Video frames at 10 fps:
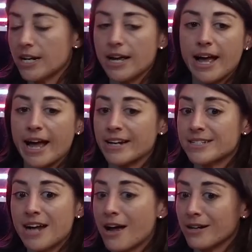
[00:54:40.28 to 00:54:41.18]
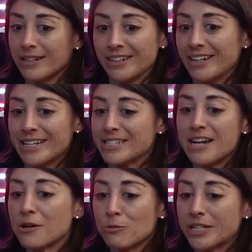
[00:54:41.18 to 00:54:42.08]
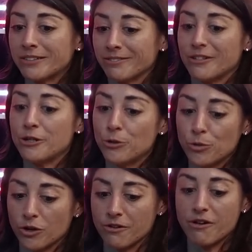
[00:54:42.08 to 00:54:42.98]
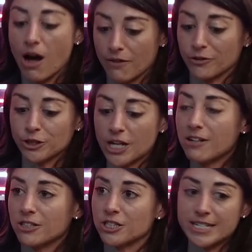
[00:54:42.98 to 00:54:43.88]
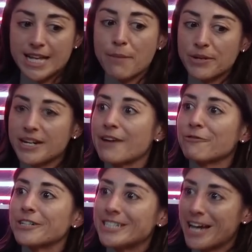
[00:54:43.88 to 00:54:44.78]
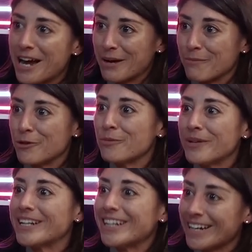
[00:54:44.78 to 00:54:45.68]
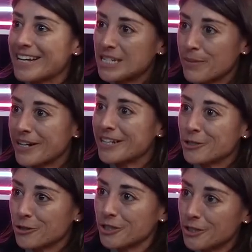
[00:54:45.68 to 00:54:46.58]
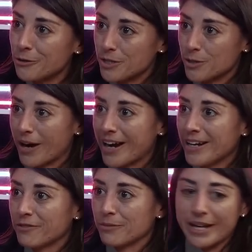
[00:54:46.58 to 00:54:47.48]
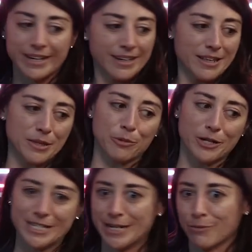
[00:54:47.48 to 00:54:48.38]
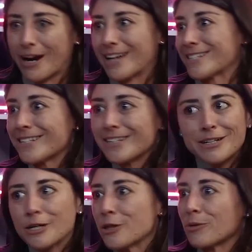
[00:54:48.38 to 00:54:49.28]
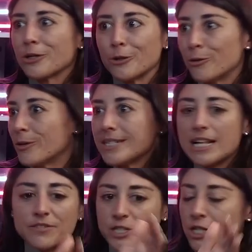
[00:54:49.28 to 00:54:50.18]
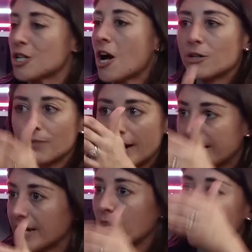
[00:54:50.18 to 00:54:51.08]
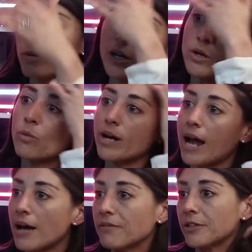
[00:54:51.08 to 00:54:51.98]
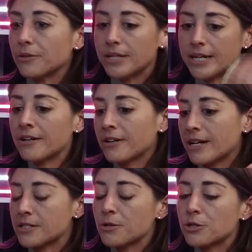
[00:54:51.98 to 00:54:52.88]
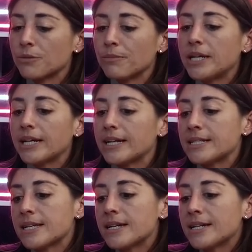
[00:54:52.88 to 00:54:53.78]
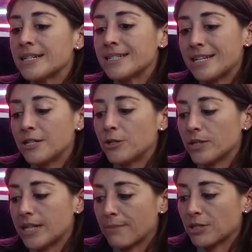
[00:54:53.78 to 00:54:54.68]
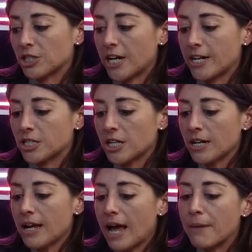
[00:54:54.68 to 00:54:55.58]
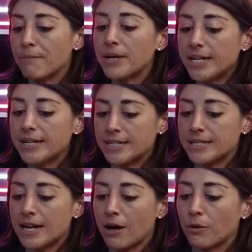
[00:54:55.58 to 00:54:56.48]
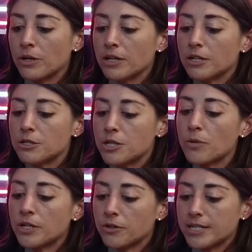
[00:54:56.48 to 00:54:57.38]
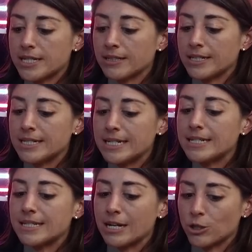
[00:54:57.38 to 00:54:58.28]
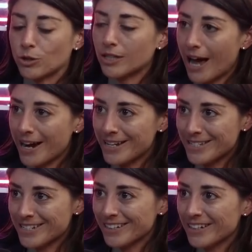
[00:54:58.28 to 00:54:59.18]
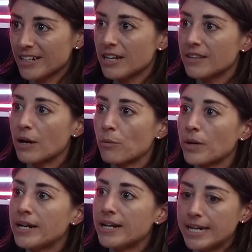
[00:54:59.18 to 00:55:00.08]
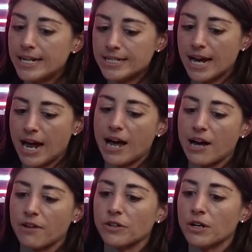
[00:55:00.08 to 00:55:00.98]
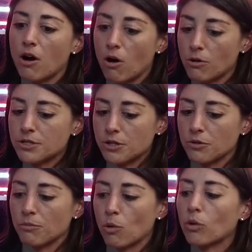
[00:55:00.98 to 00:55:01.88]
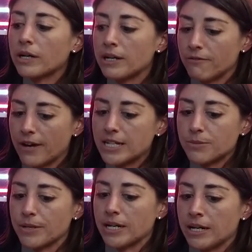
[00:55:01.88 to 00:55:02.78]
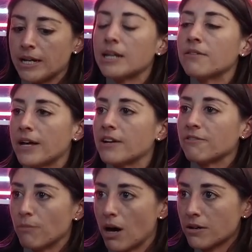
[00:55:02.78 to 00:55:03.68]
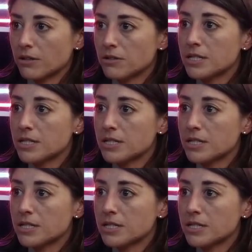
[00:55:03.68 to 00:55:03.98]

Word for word: and it's not it's not a real new or novel challenge. It's happened every time new media has been introduced, right? From like the printing press through television, talk radio, what have you, the internet, social media. It's going to continue to adapt and change. And media is now so increasingly decentralized that we need to have also more investment in innovative models